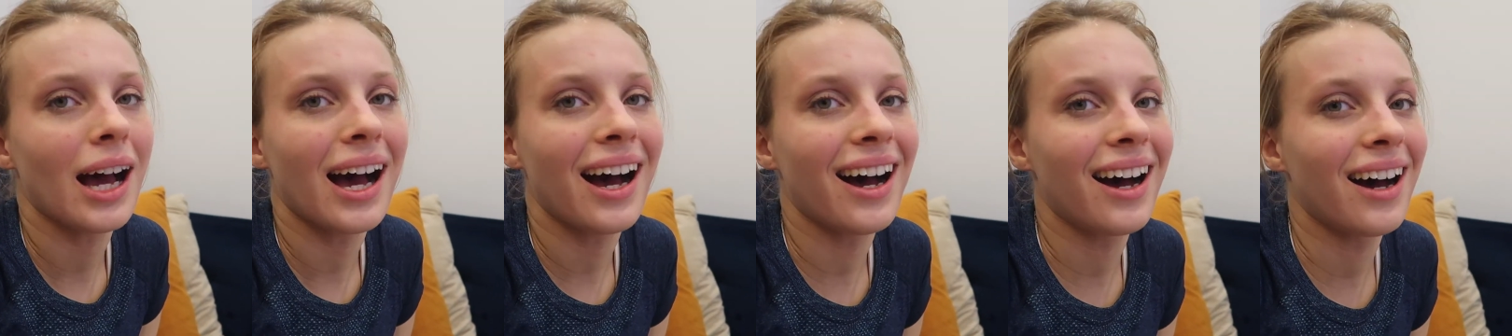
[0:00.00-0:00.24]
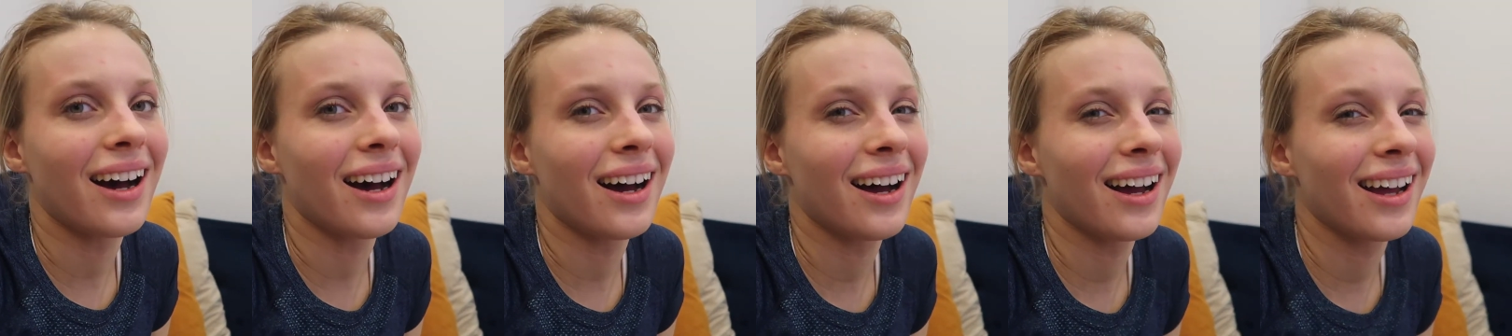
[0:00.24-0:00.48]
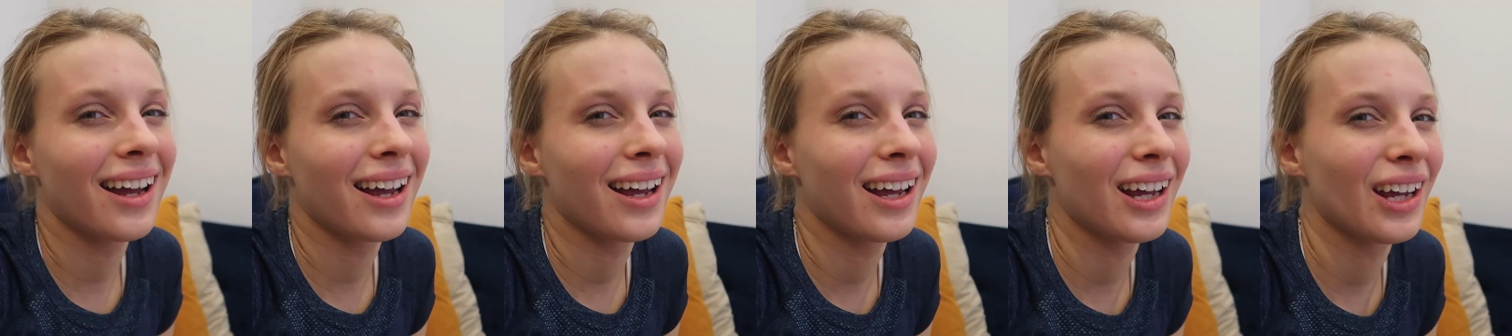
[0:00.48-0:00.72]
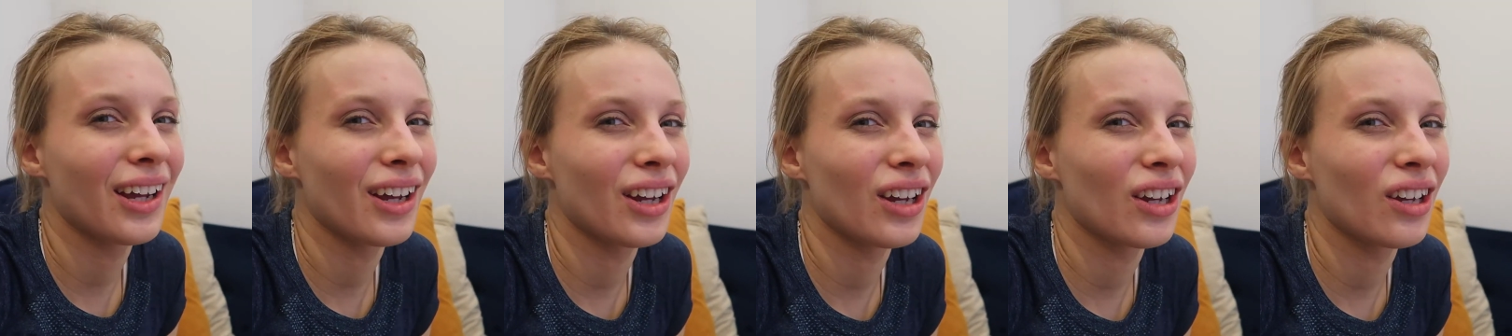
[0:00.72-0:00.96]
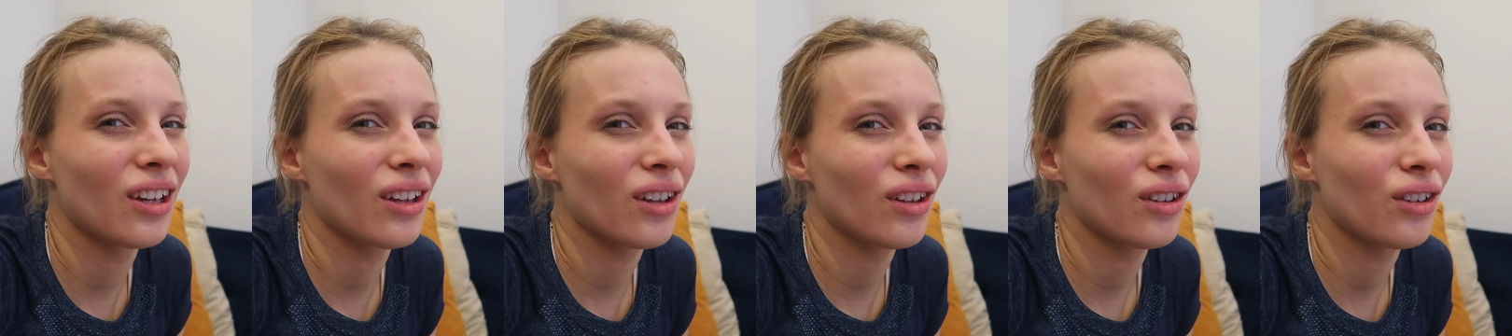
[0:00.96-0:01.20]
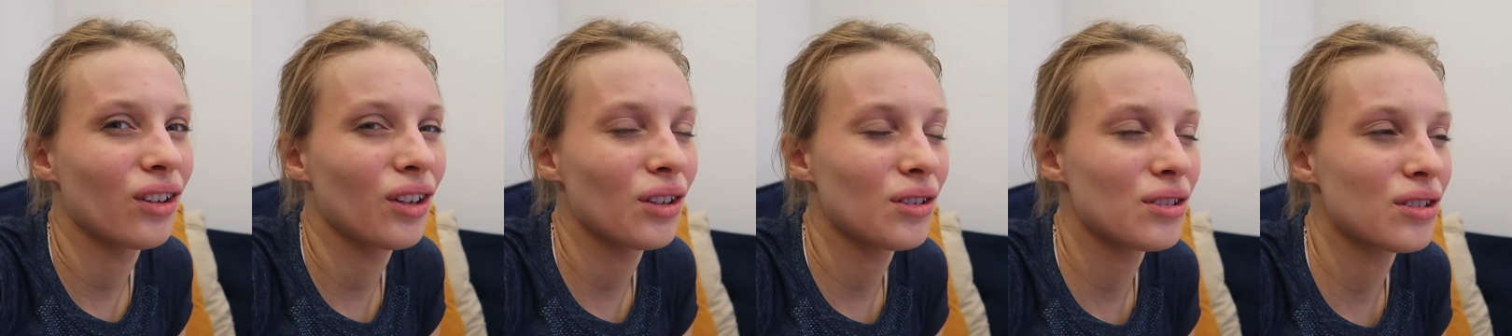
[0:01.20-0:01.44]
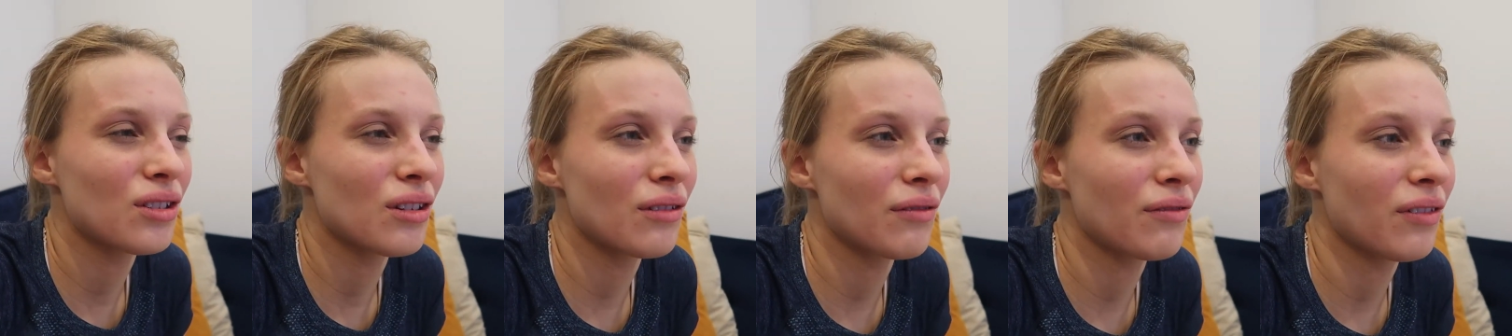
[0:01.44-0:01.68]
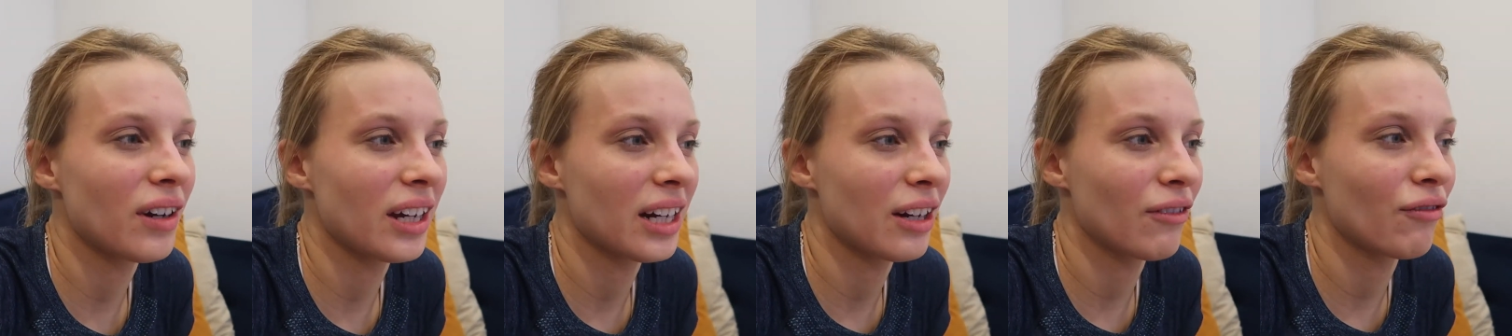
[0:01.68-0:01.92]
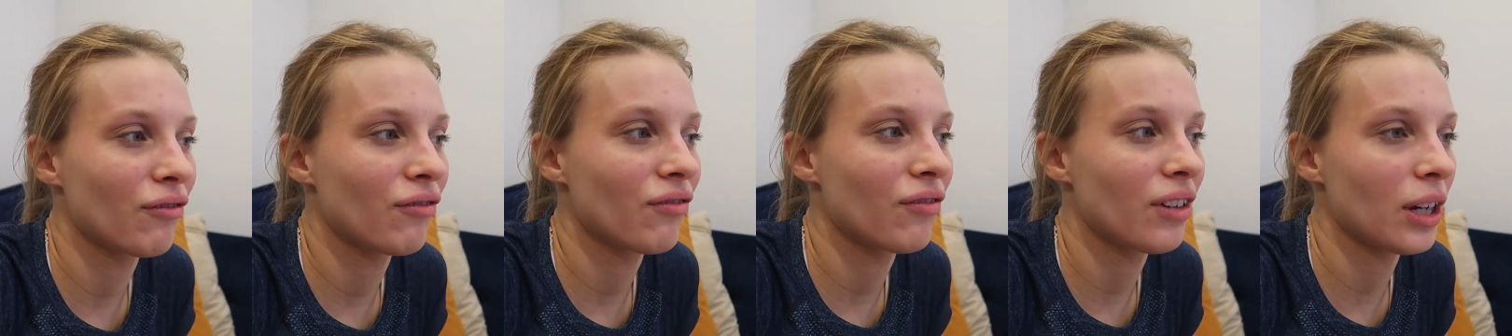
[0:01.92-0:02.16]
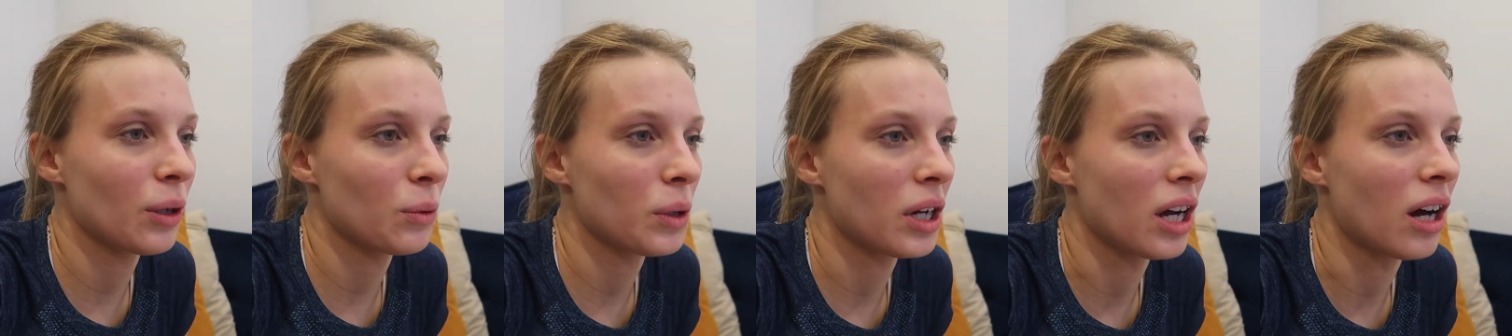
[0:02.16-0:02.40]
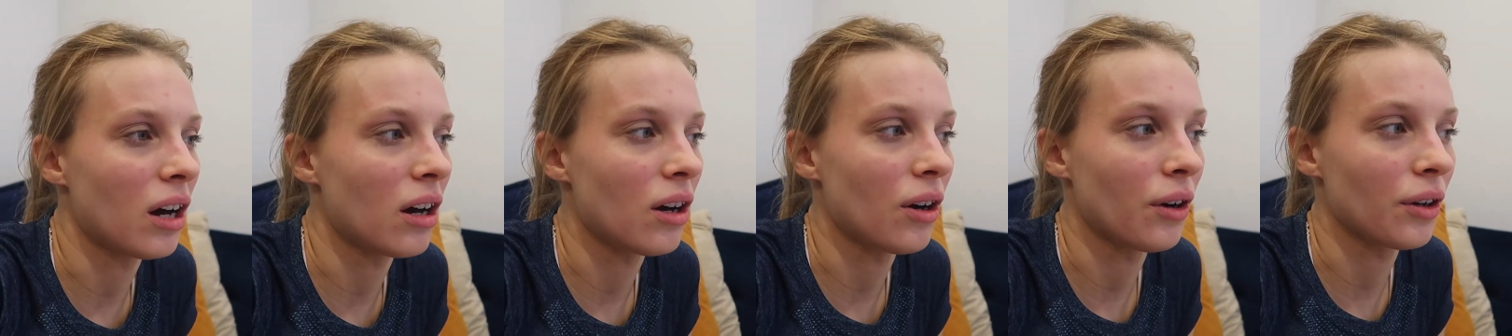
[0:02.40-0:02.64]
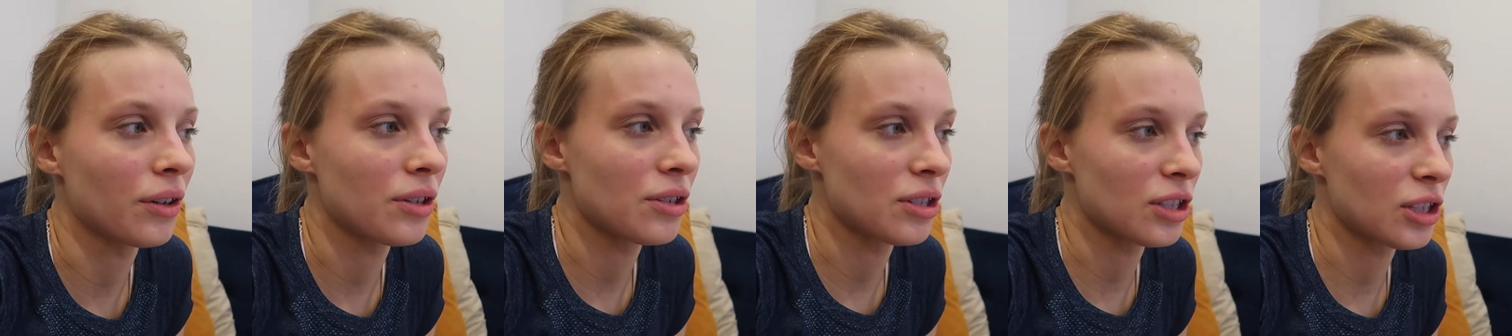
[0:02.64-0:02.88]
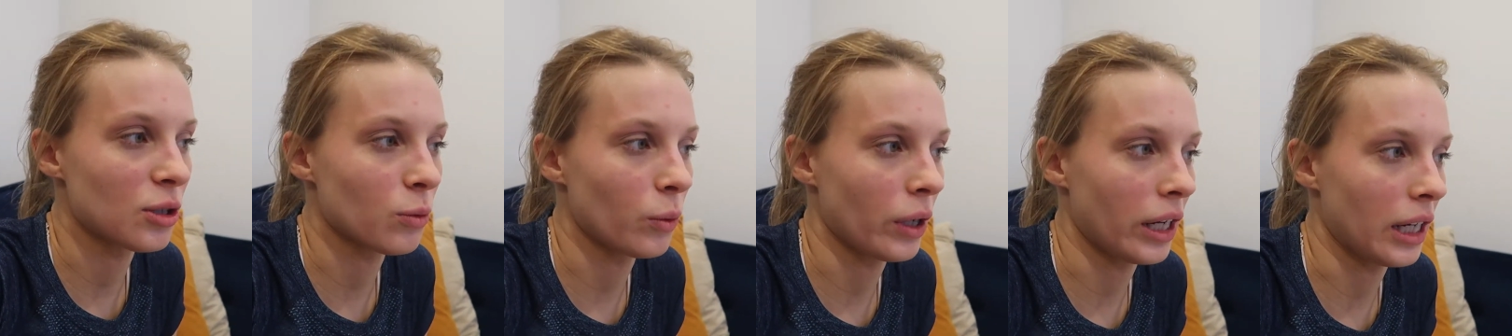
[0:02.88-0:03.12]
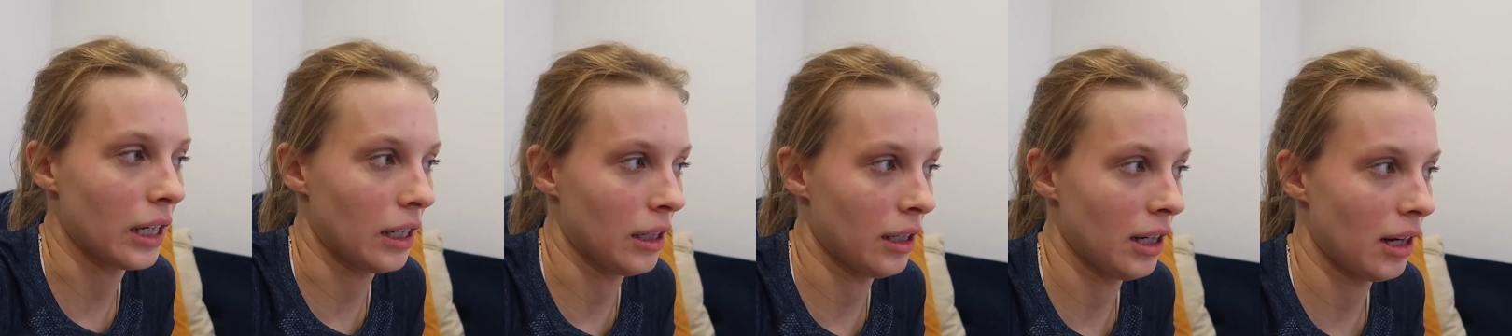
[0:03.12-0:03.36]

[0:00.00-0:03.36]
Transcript: I used to find it very hard to sweat.